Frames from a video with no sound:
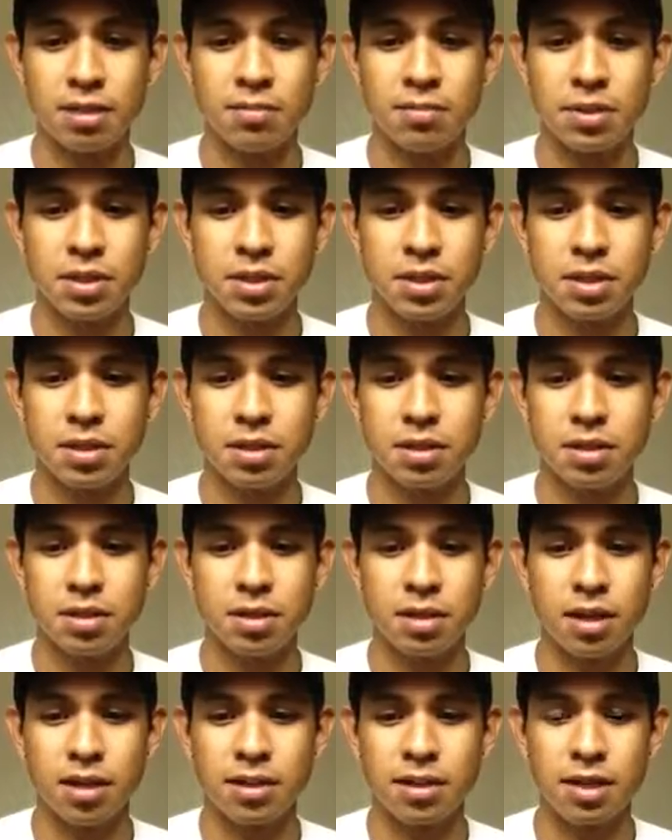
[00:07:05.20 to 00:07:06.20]
up in there.
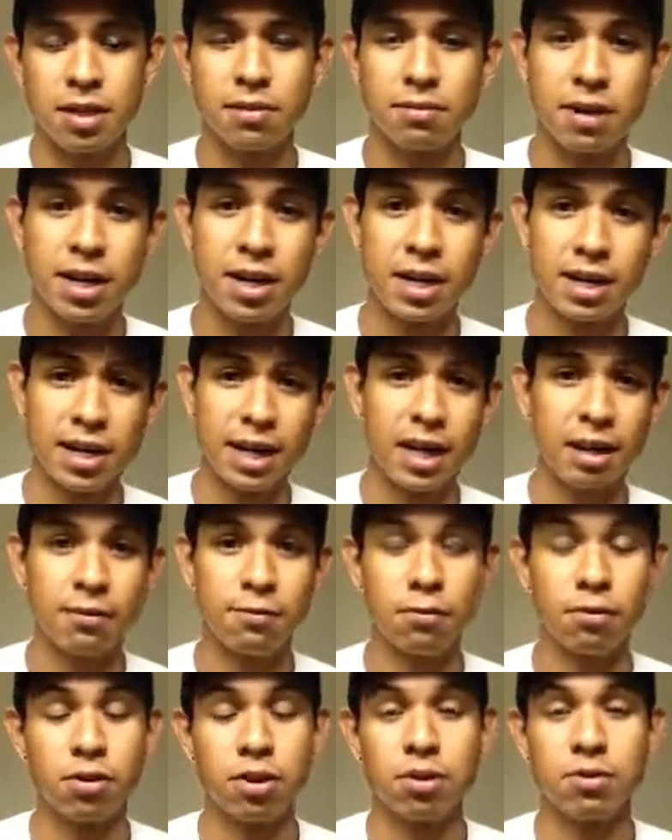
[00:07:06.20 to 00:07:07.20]
Now he's gonna ride in
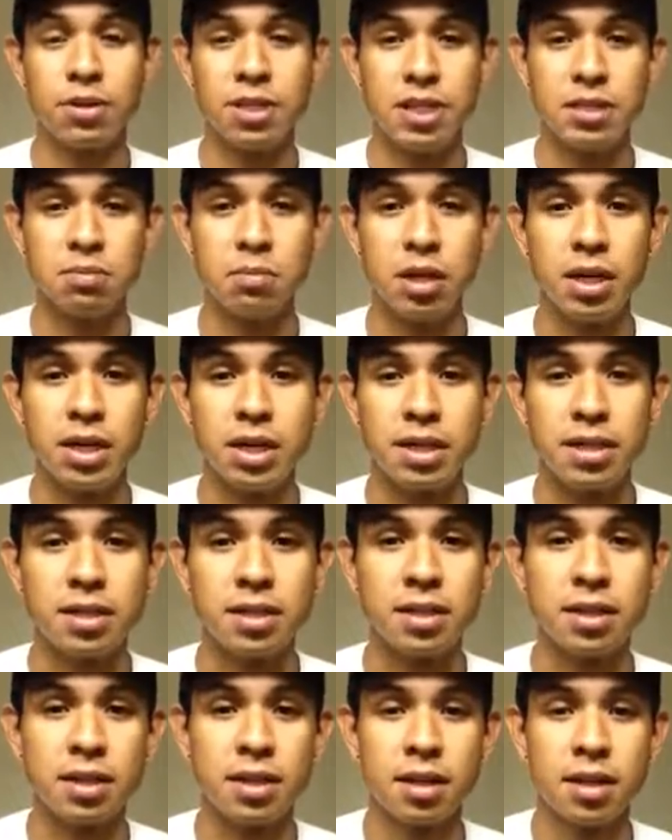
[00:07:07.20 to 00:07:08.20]
California with his
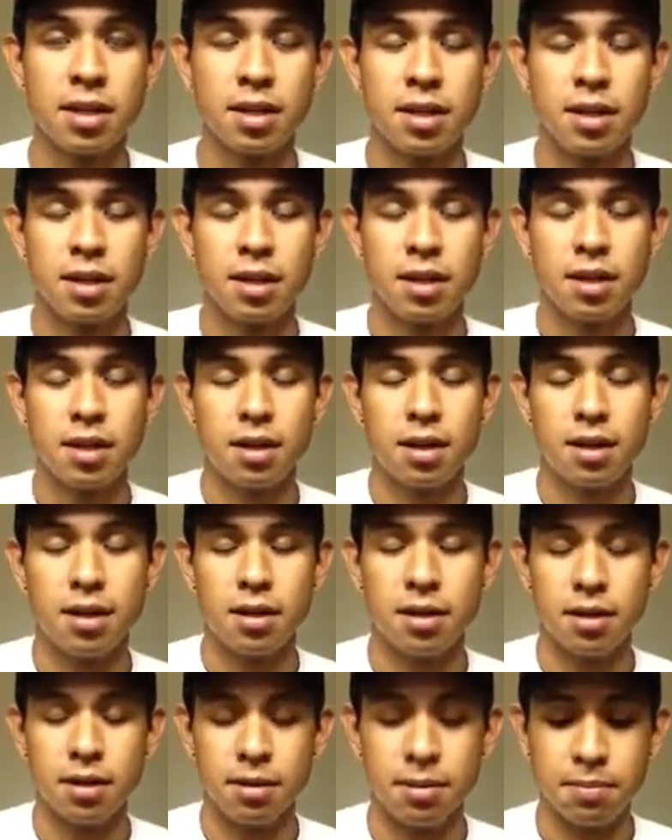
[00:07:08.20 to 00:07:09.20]
buddies.
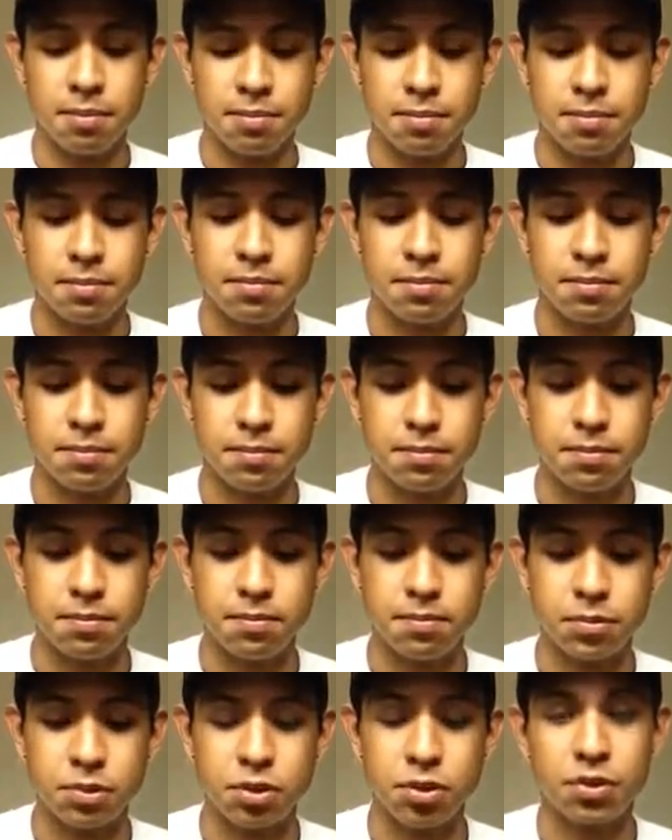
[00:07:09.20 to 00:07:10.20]

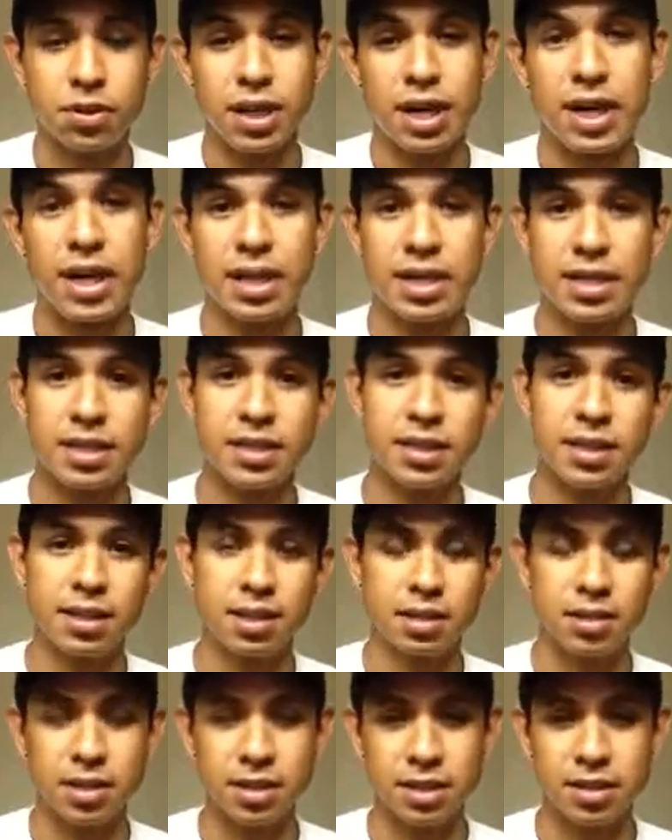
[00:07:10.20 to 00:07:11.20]
So yeah,
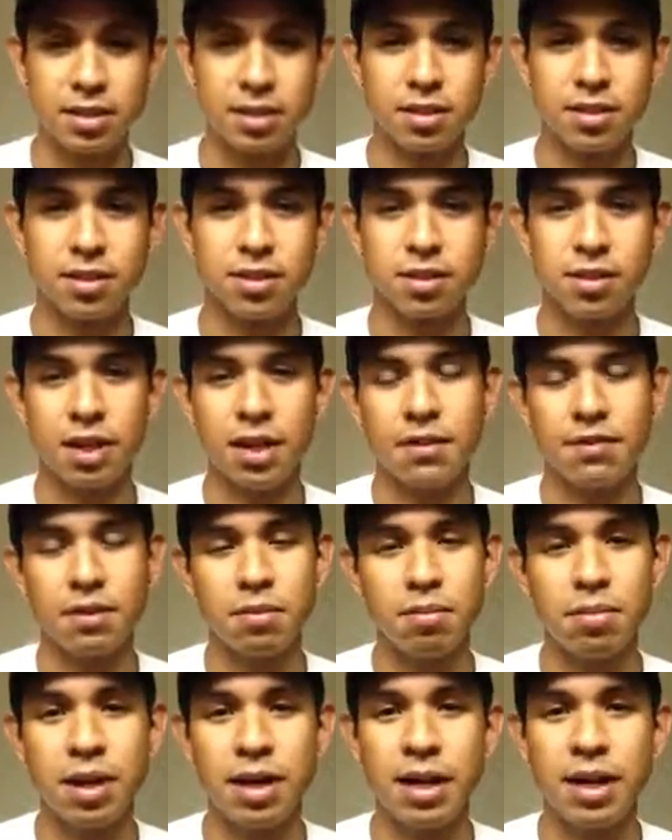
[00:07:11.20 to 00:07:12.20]
he's gonna have the
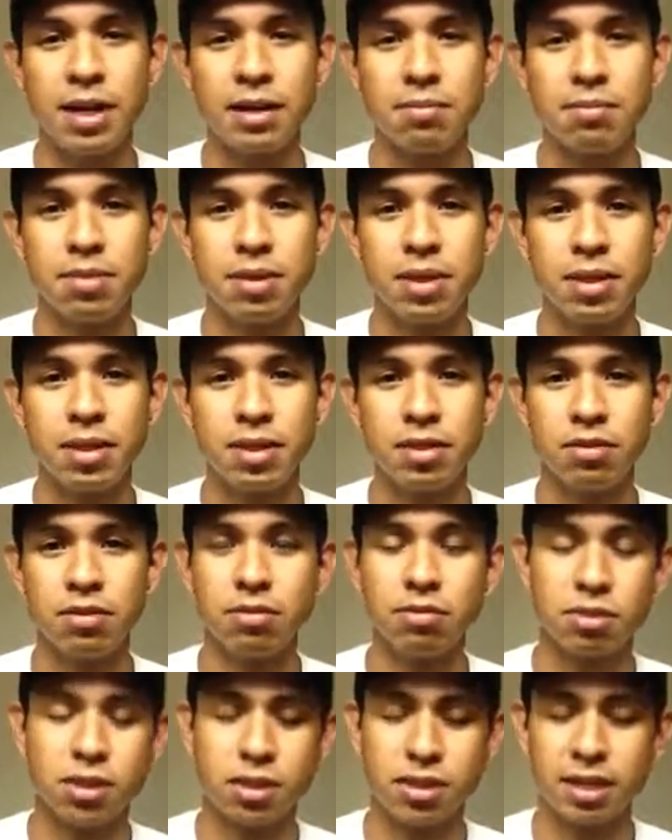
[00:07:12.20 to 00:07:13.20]
bike. But
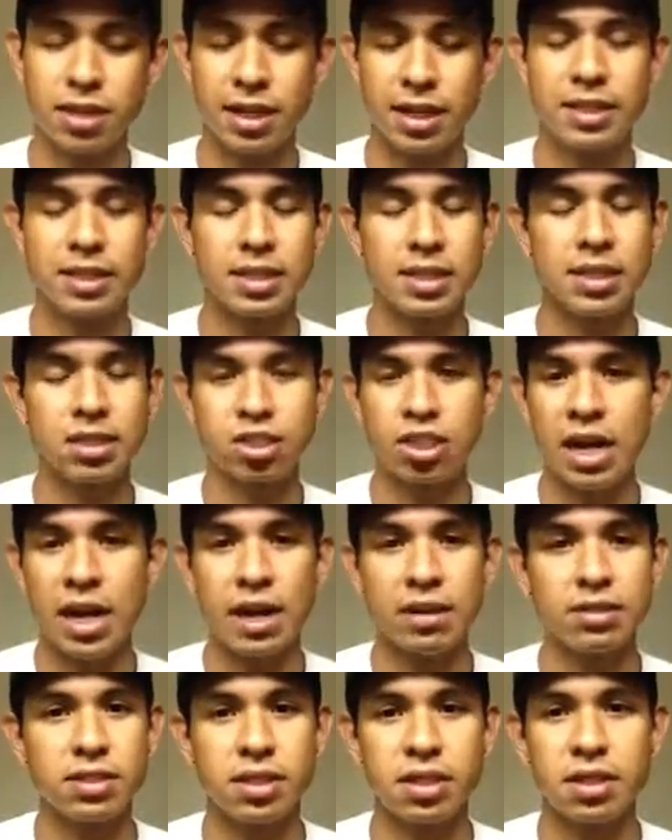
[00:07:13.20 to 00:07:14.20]
like I said, shout
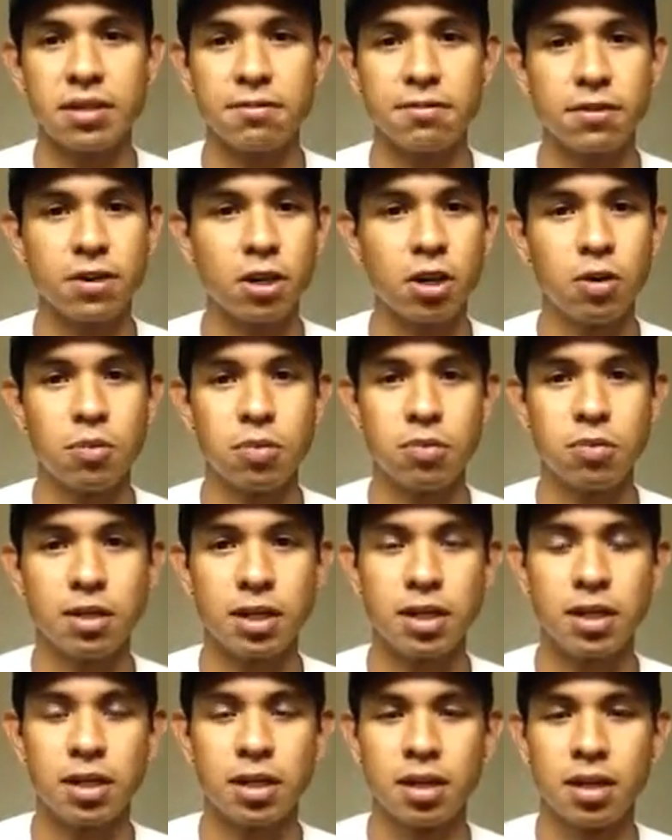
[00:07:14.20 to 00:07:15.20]
out to him for helping
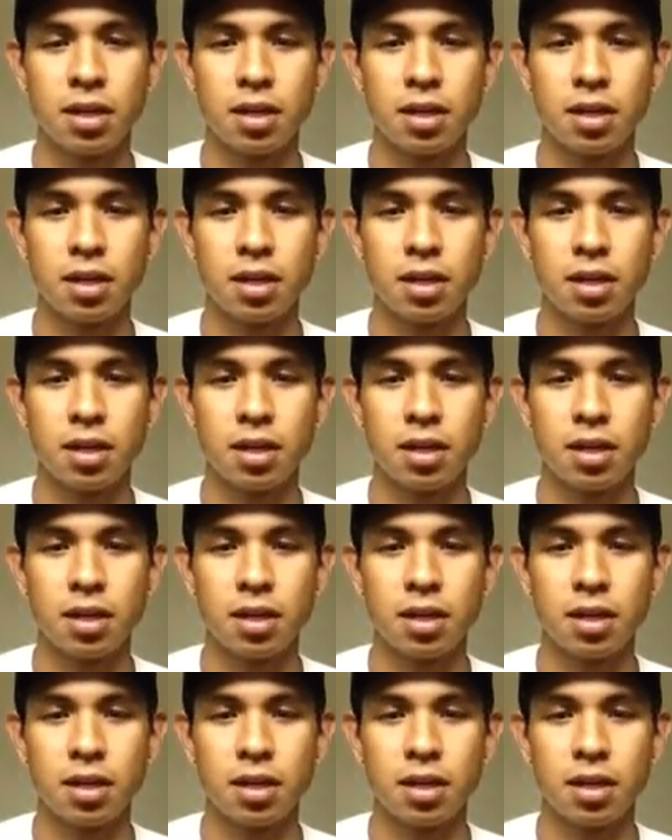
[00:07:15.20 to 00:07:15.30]
me.